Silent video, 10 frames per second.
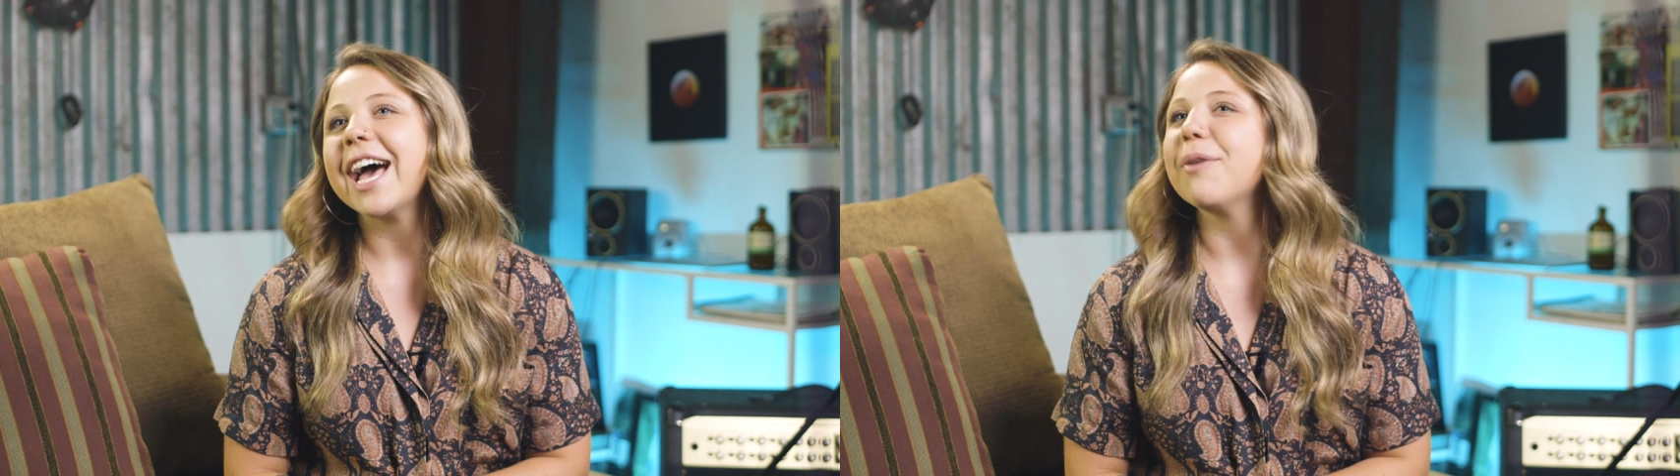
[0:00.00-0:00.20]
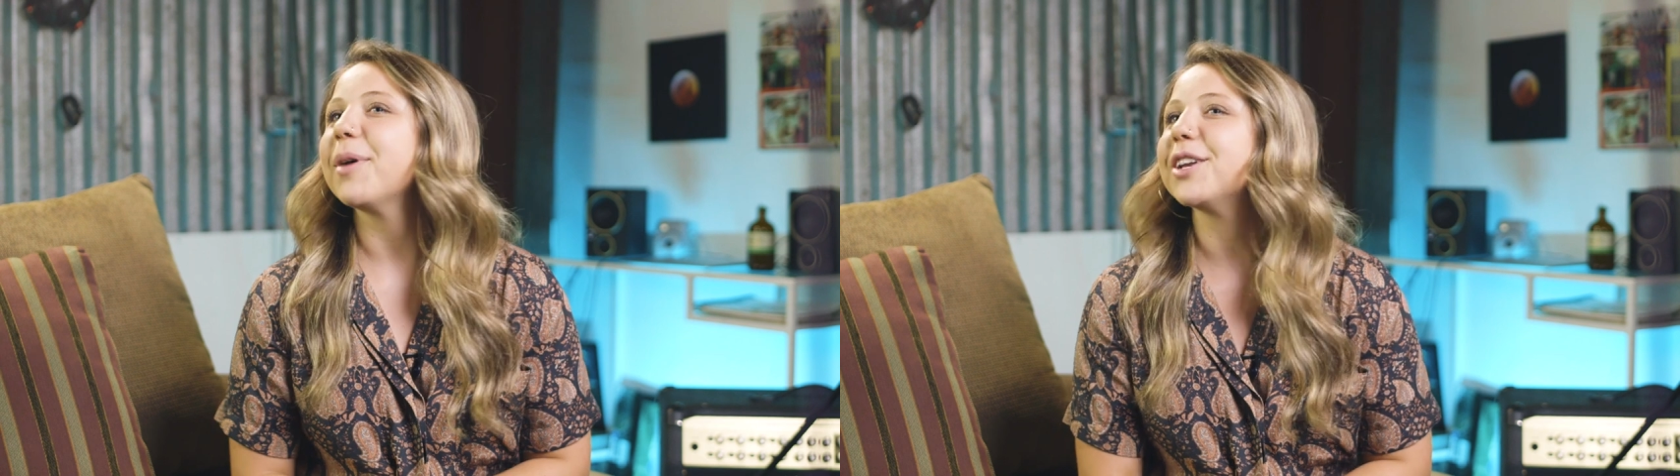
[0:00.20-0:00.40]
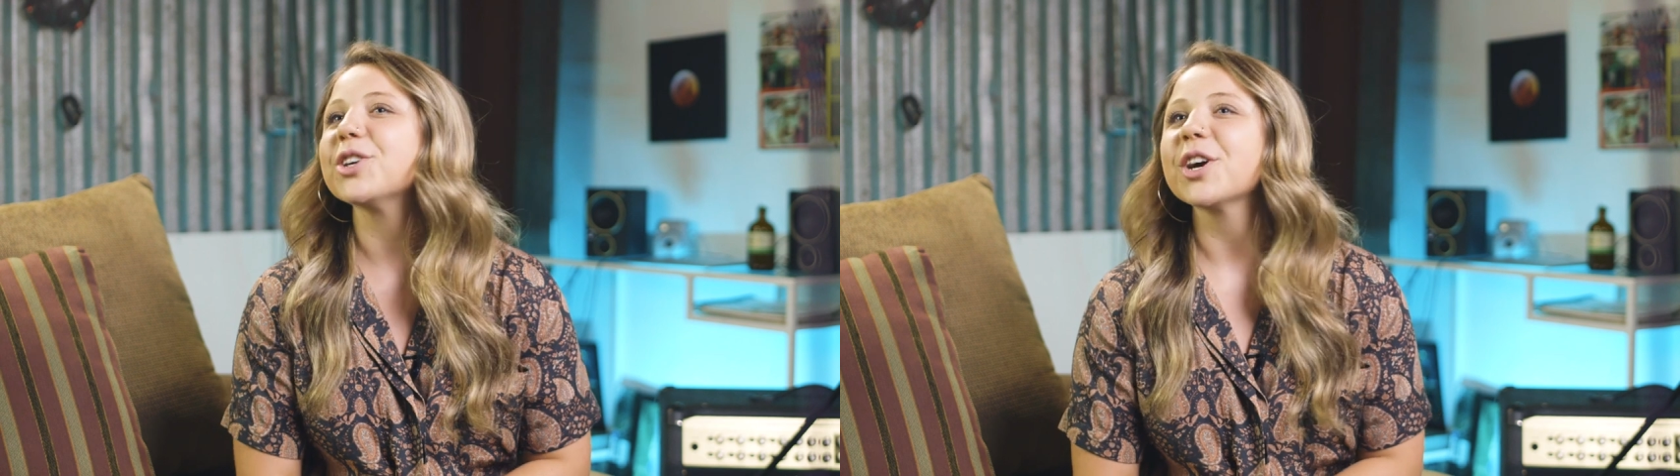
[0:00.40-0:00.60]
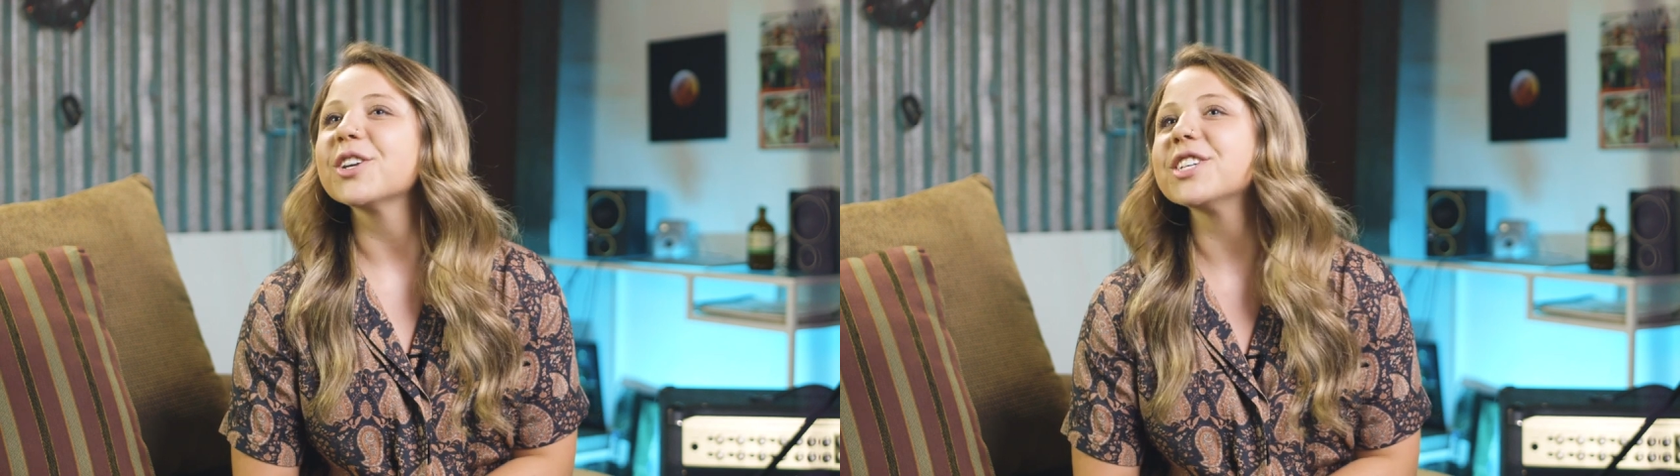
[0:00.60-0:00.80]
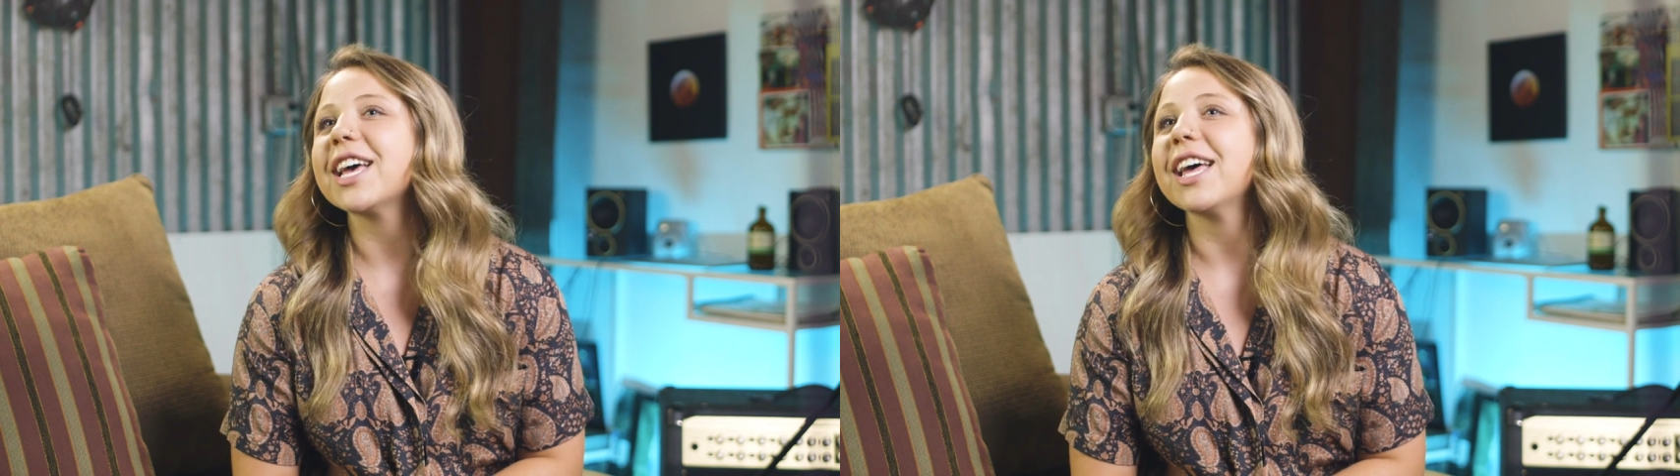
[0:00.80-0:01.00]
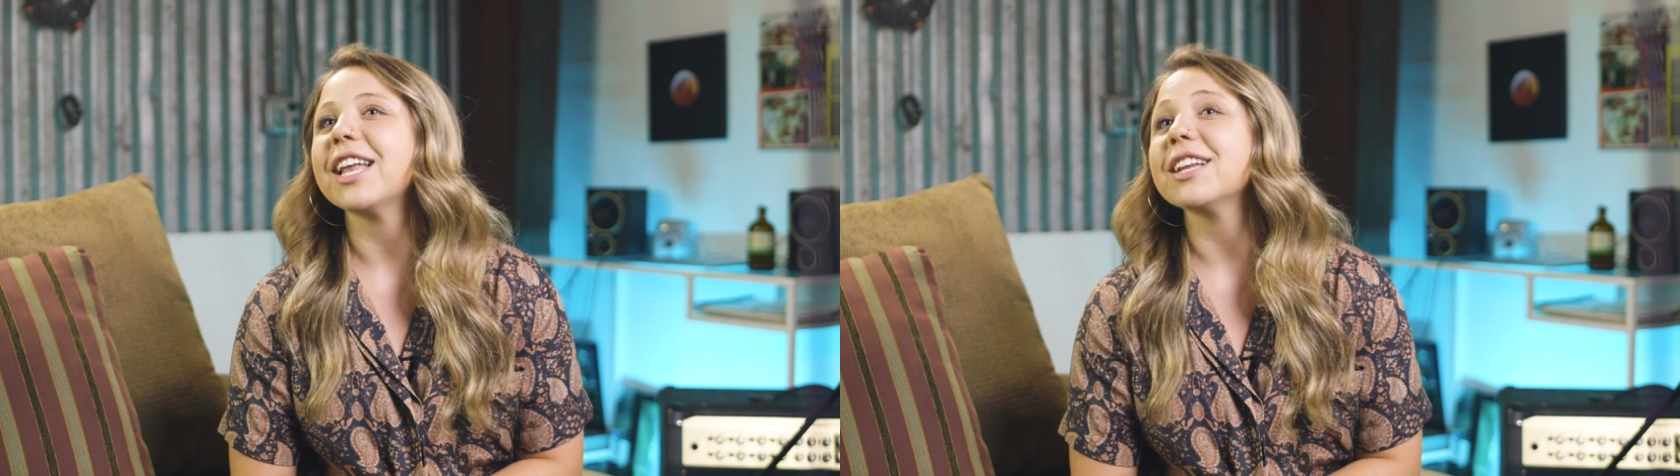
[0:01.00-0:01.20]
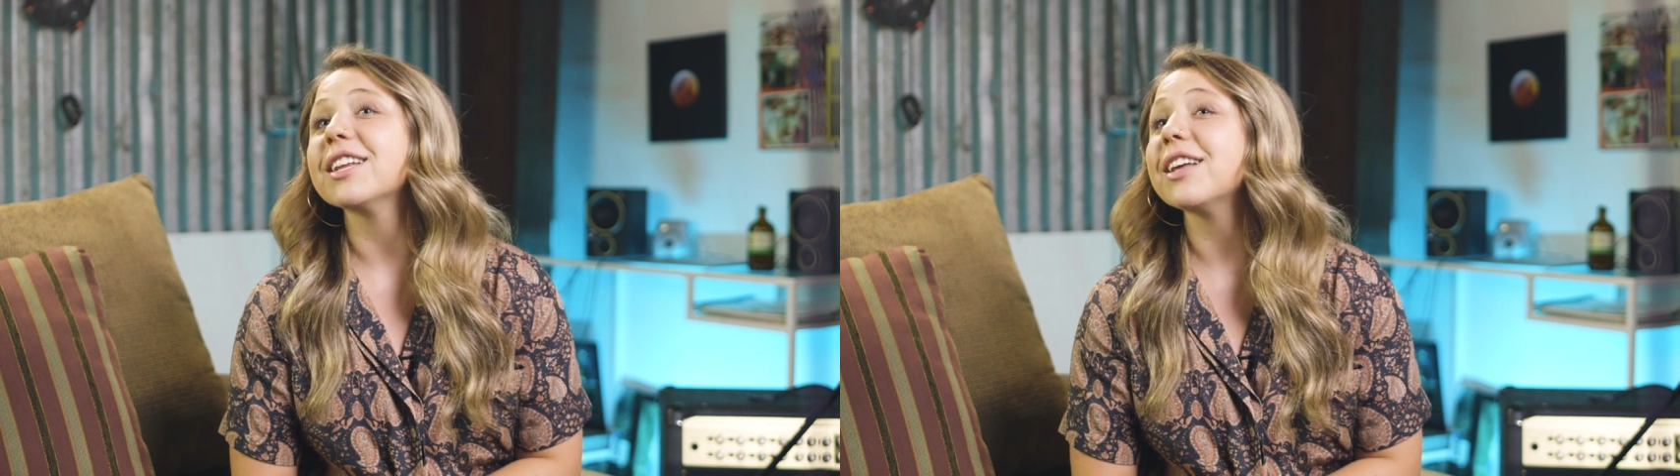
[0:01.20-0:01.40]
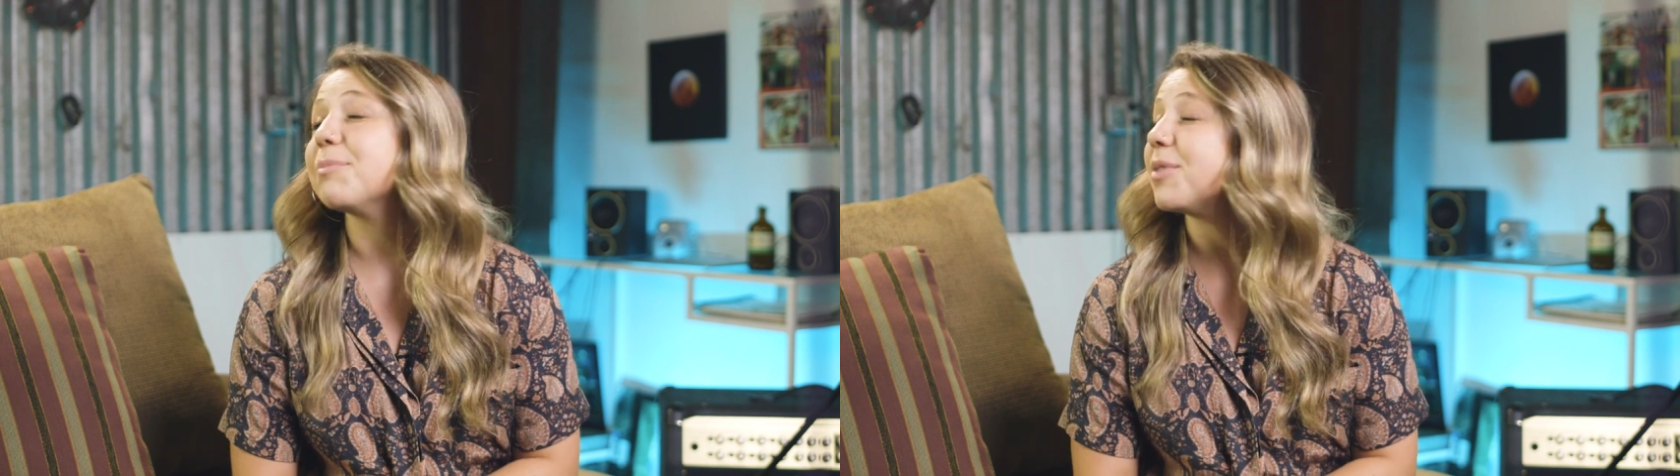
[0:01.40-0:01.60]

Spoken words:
at my church and